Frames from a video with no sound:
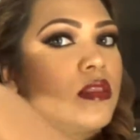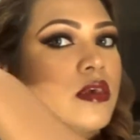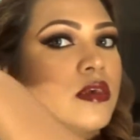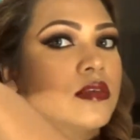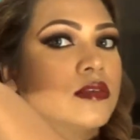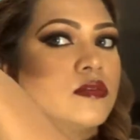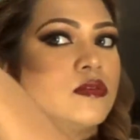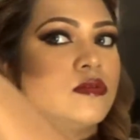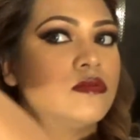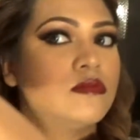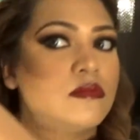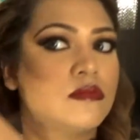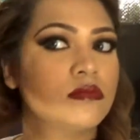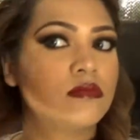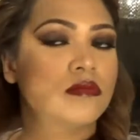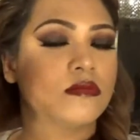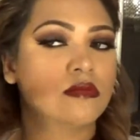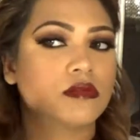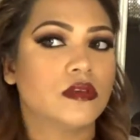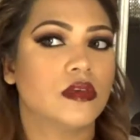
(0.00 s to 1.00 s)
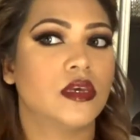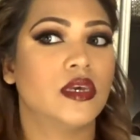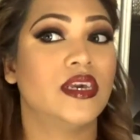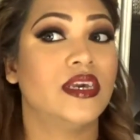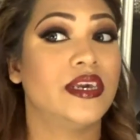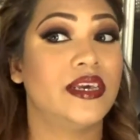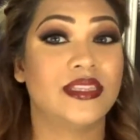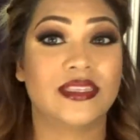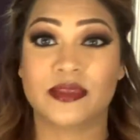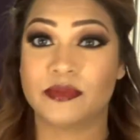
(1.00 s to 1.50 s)
So
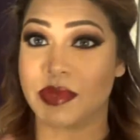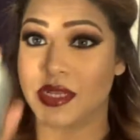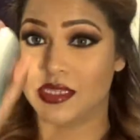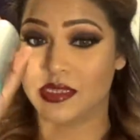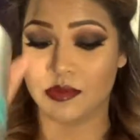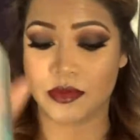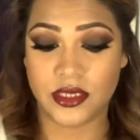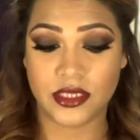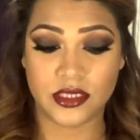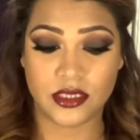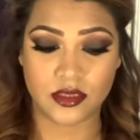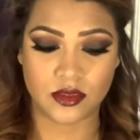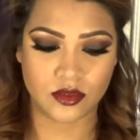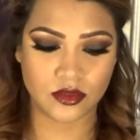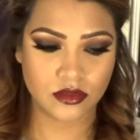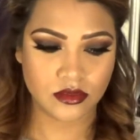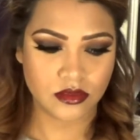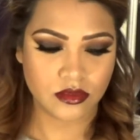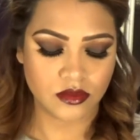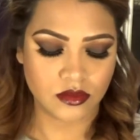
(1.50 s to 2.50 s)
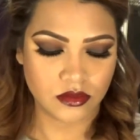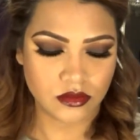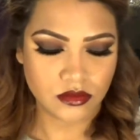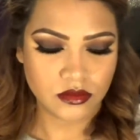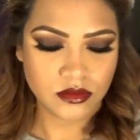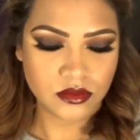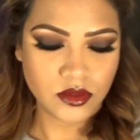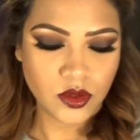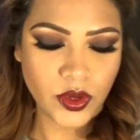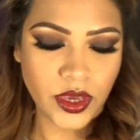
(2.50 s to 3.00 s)
it smells amazing though. So
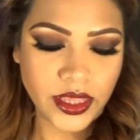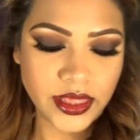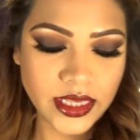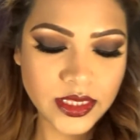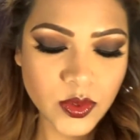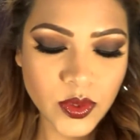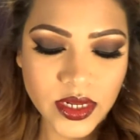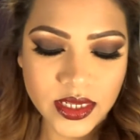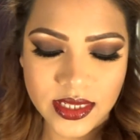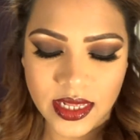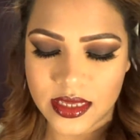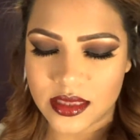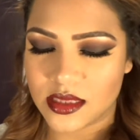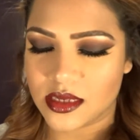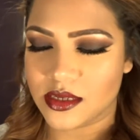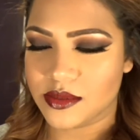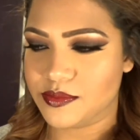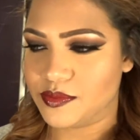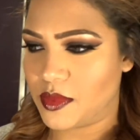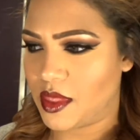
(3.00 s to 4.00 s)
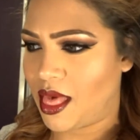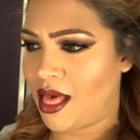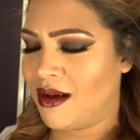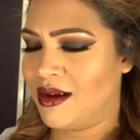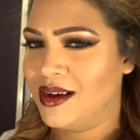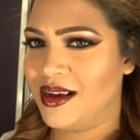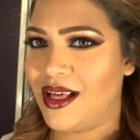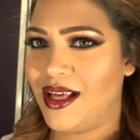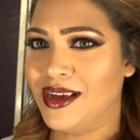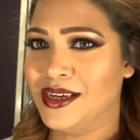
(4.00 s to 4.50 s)
okay, this one is like the
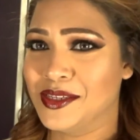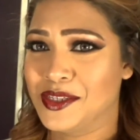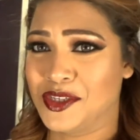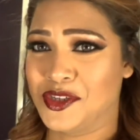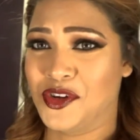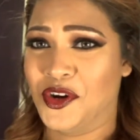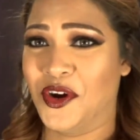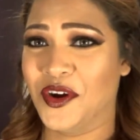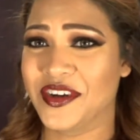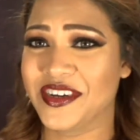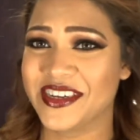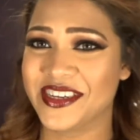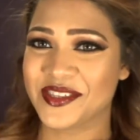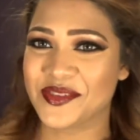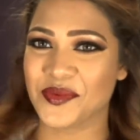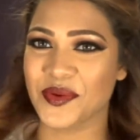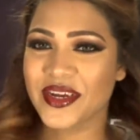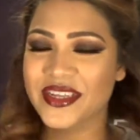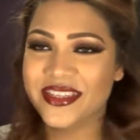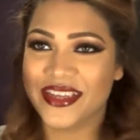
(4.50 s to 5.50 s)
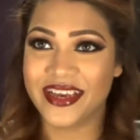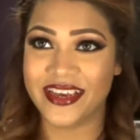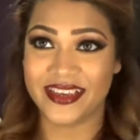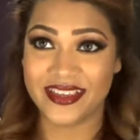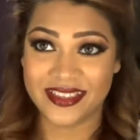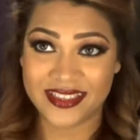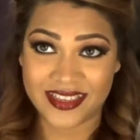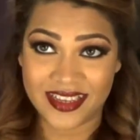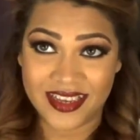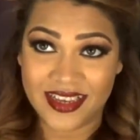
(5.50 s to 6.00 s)
strongest one there
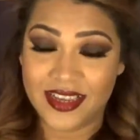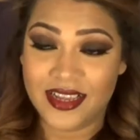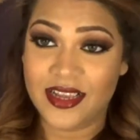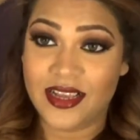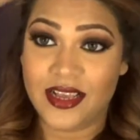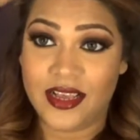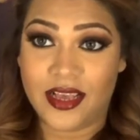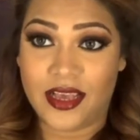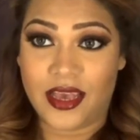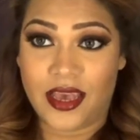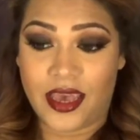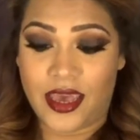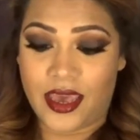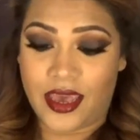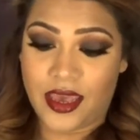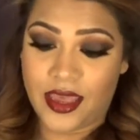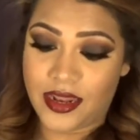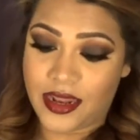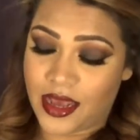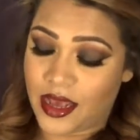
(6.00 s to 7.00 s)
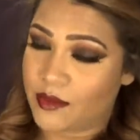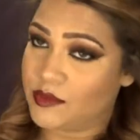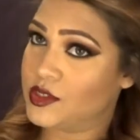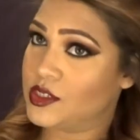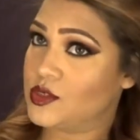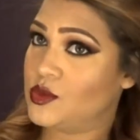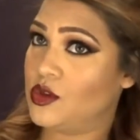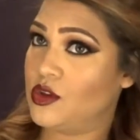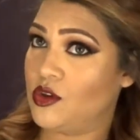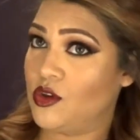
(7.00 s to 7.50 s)
is, and I'm
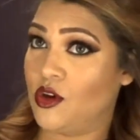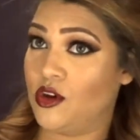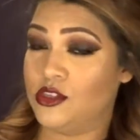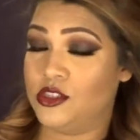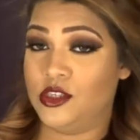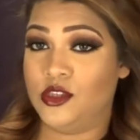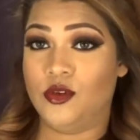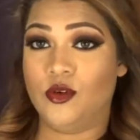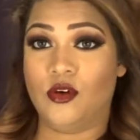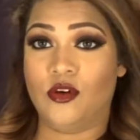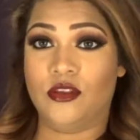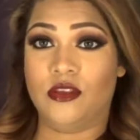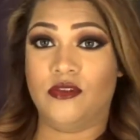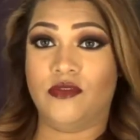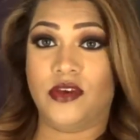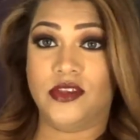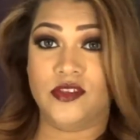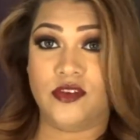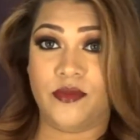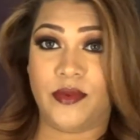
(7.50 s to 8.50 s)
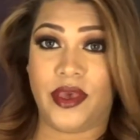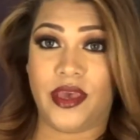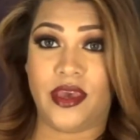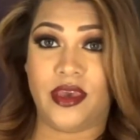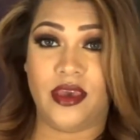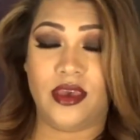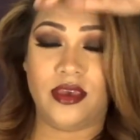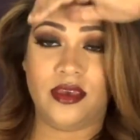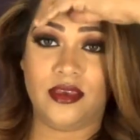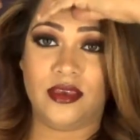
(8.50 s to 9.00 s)
just gonna continue on the rest of my
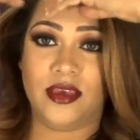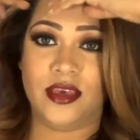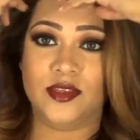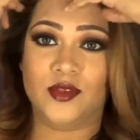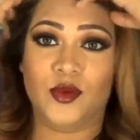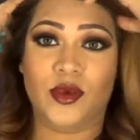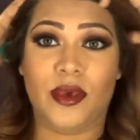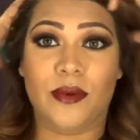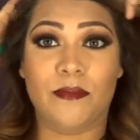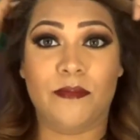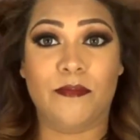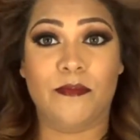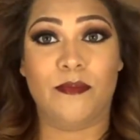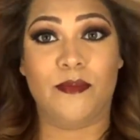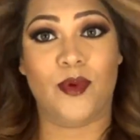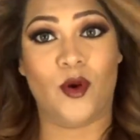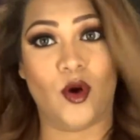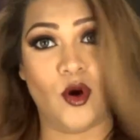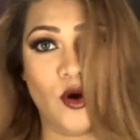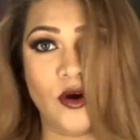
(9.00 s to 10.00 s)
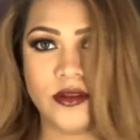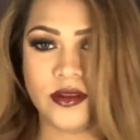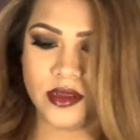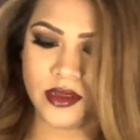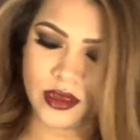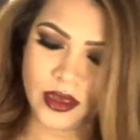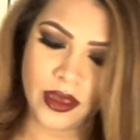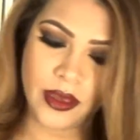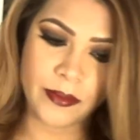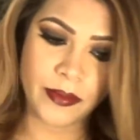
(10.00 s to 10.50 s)
hair in case you get bored.
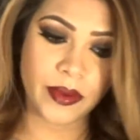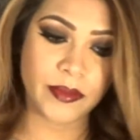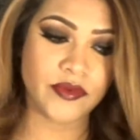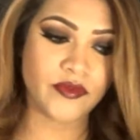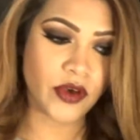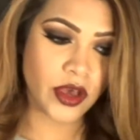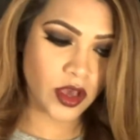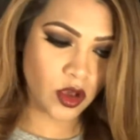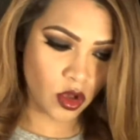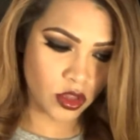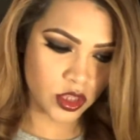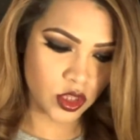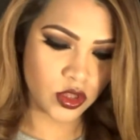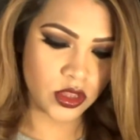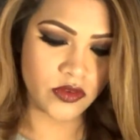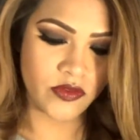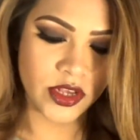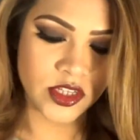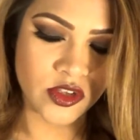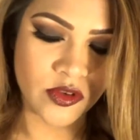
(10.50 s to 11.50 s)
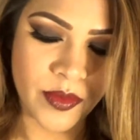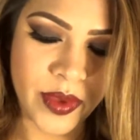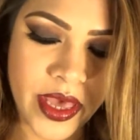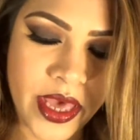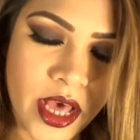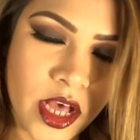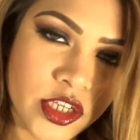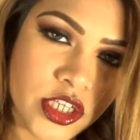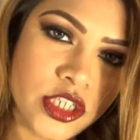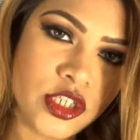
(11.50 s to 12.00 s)
But before I continue the rest of my
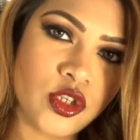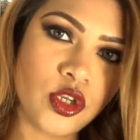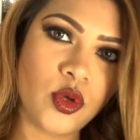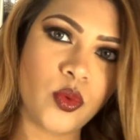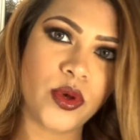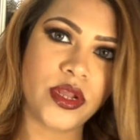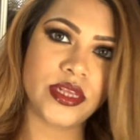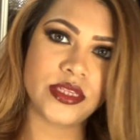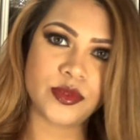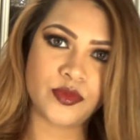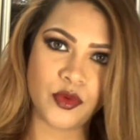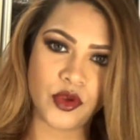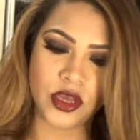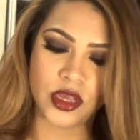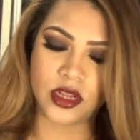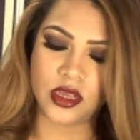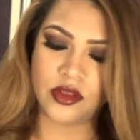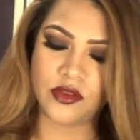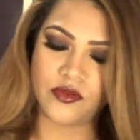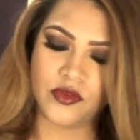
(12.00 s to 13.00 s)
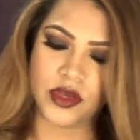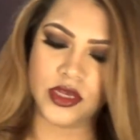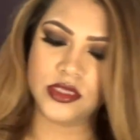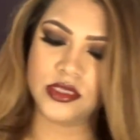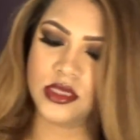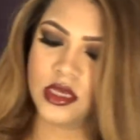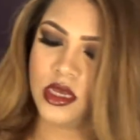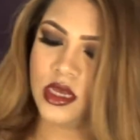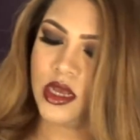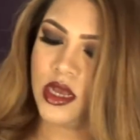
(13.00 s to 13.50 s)
hair, I'll just show you what is spray in it
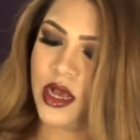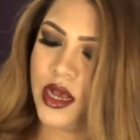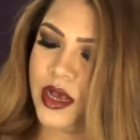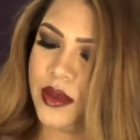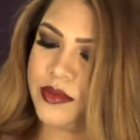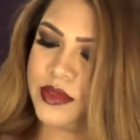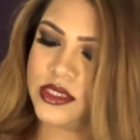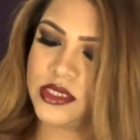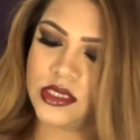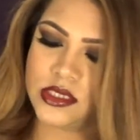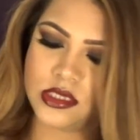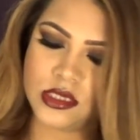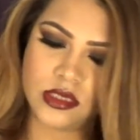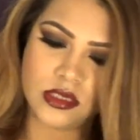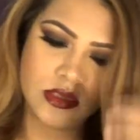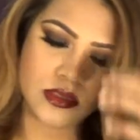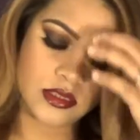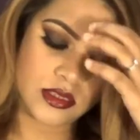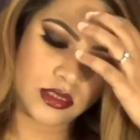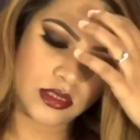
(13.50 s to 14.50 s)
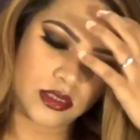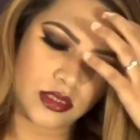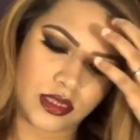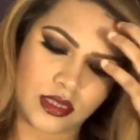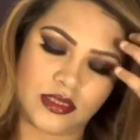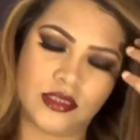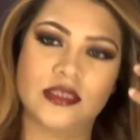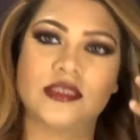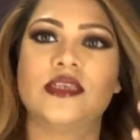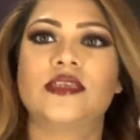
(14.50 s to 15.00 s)
first. This
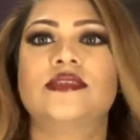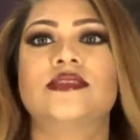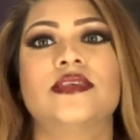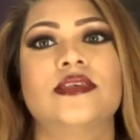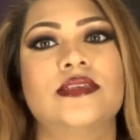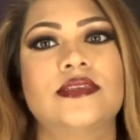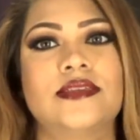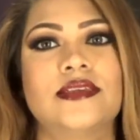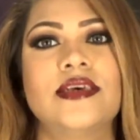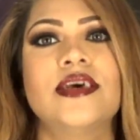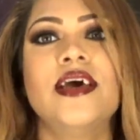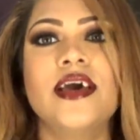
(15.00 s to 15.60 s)
is